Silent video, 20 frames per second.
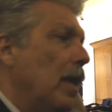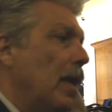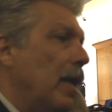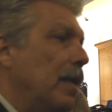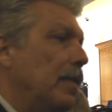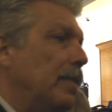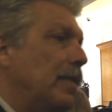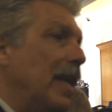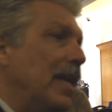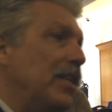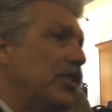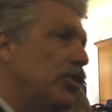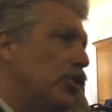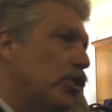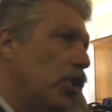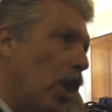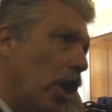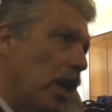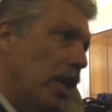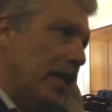and they
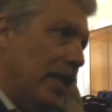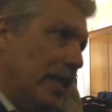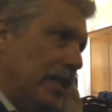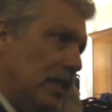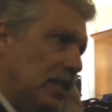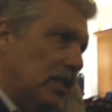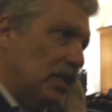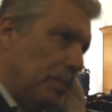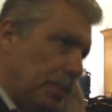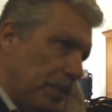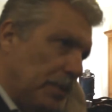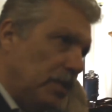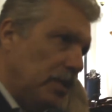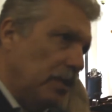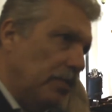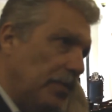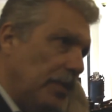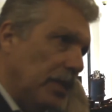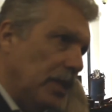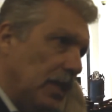target
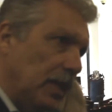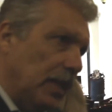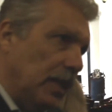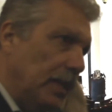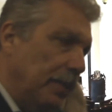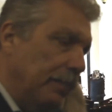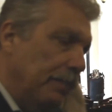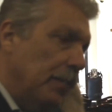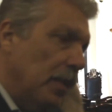specifically